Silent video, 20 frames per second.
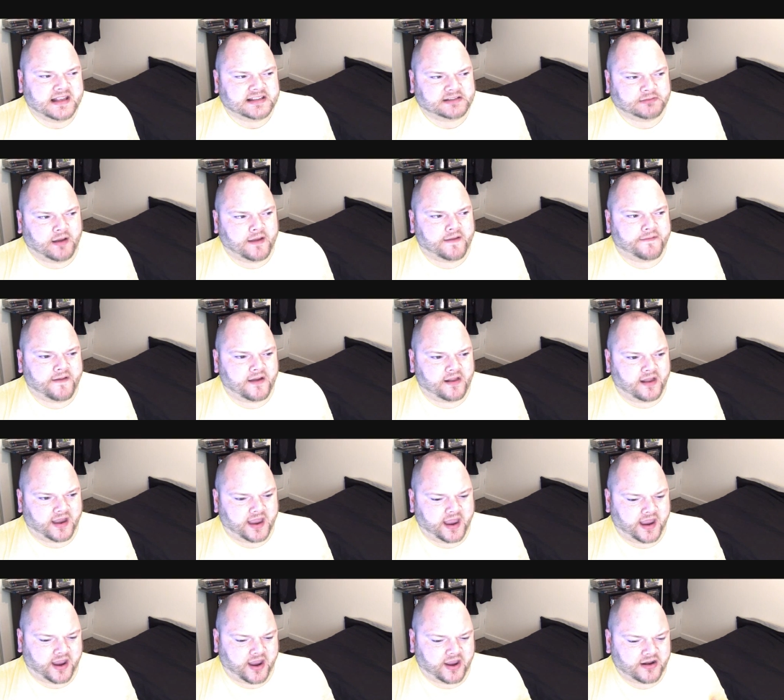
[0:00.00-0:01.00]
So I felt
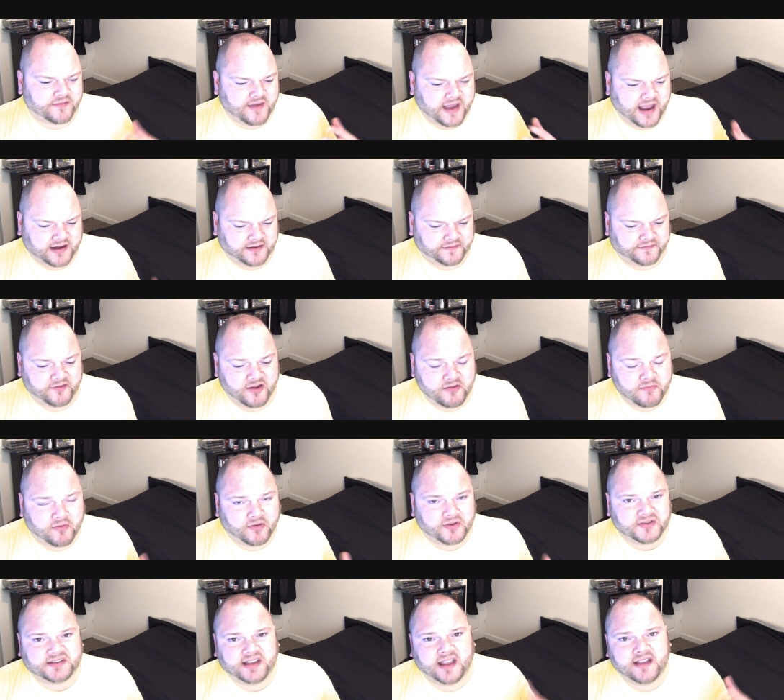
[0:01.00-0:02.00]
like it could have had a few
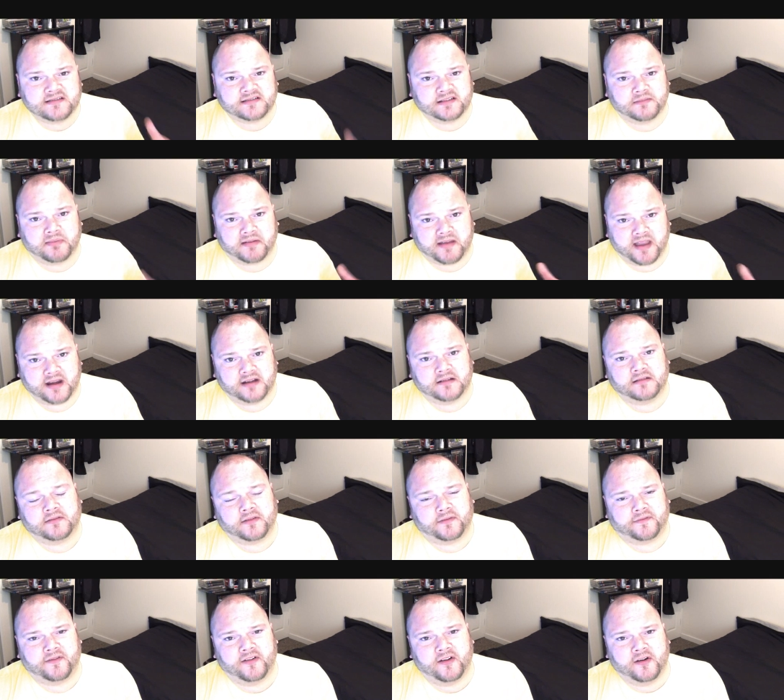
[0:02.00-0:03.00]
more things at the beginning
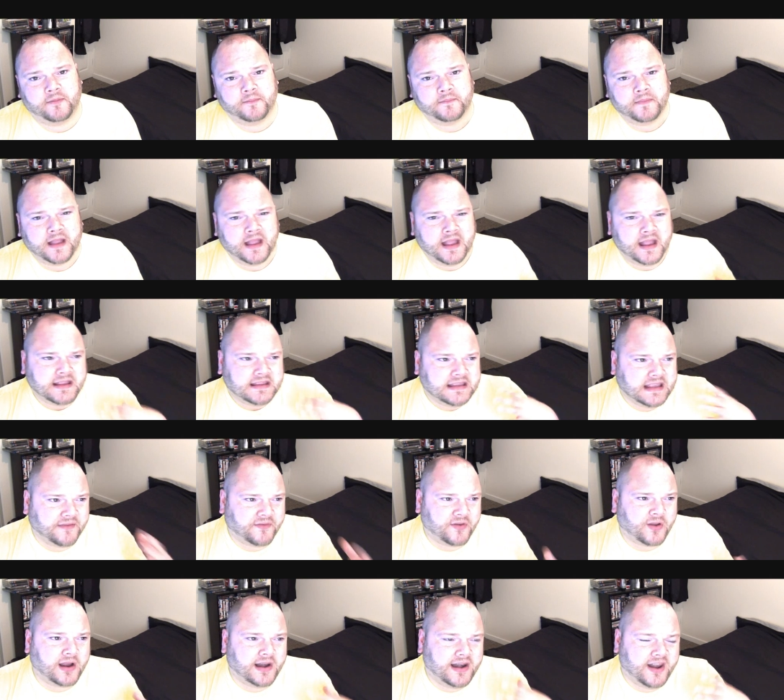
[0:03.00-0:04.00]
of the film,
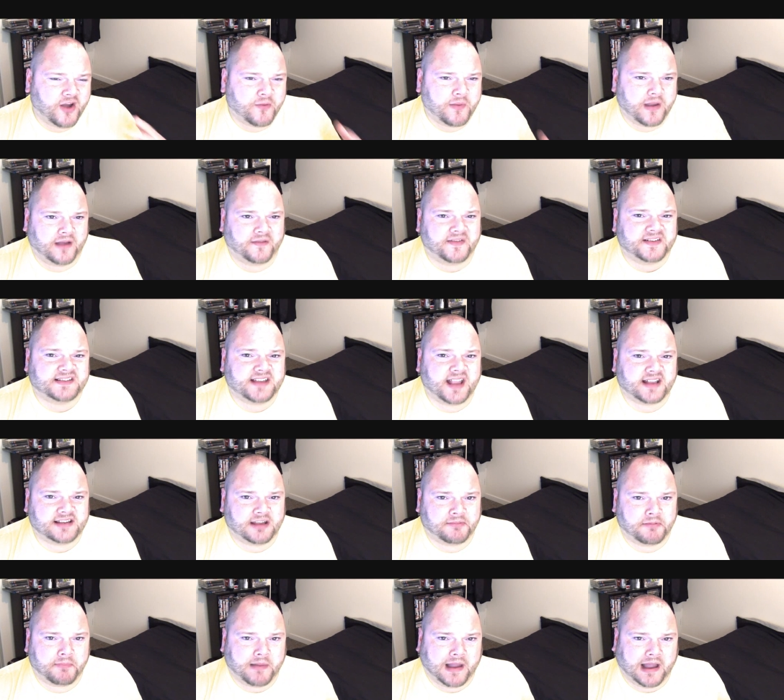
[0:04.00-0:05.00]
giving a little bit of
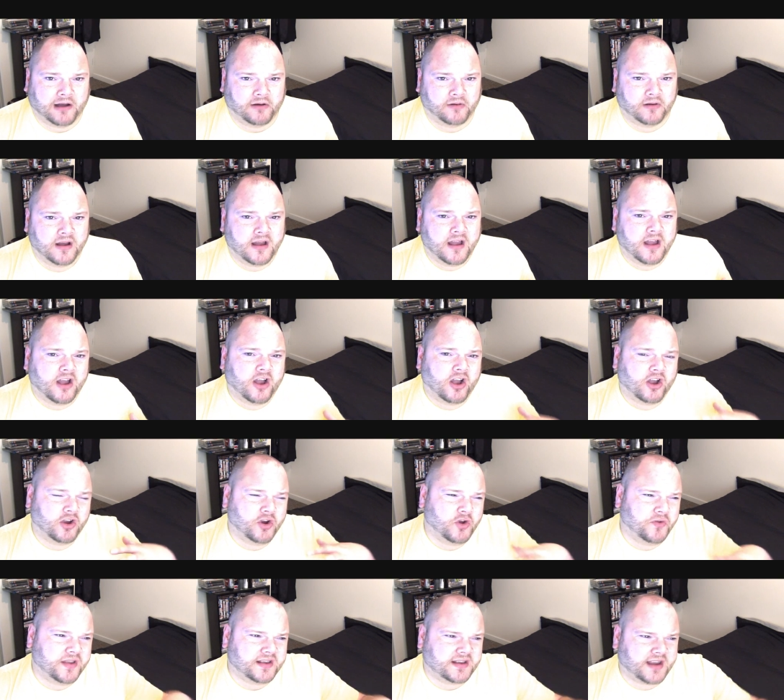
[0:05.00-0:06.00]
setup about
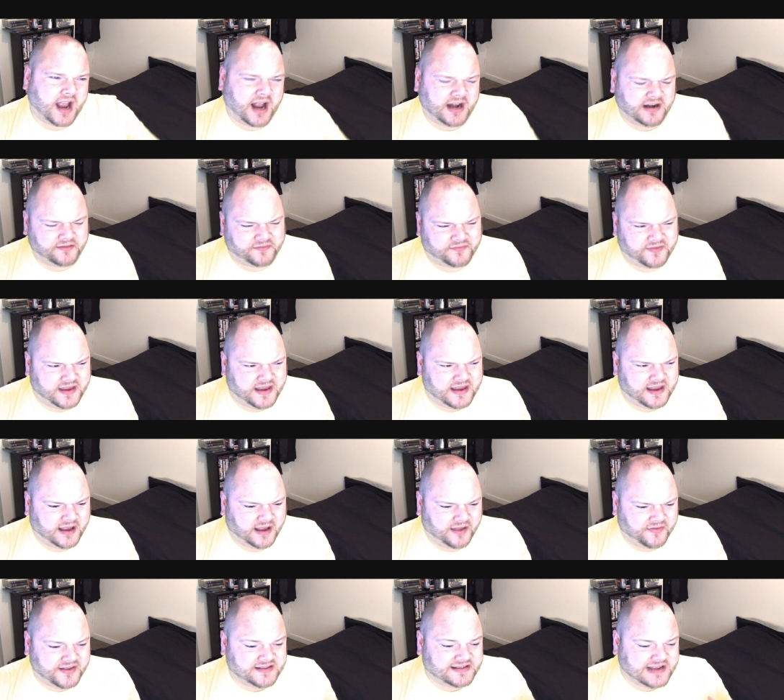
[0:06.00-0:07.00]
who the kind of the
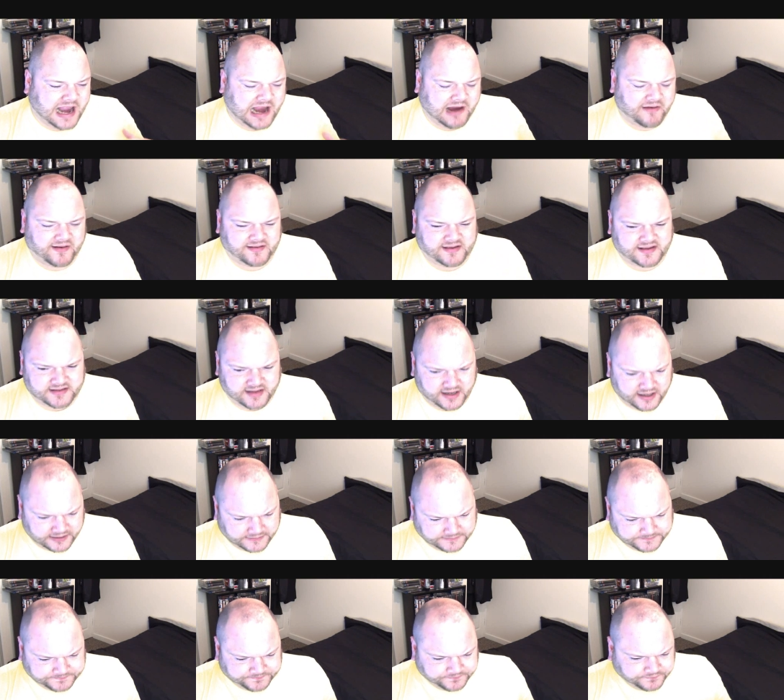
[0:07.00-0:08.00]
uh, these characters
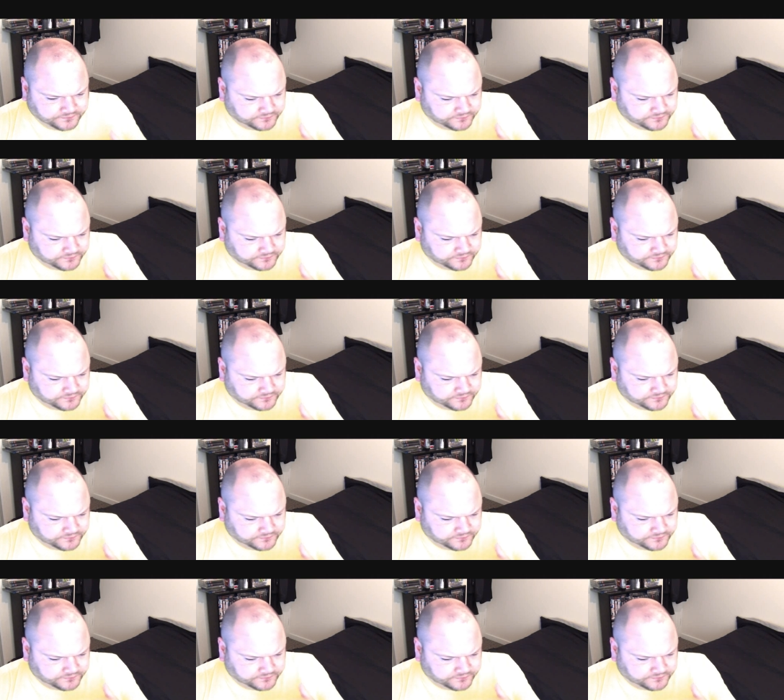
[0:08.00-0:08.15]
are.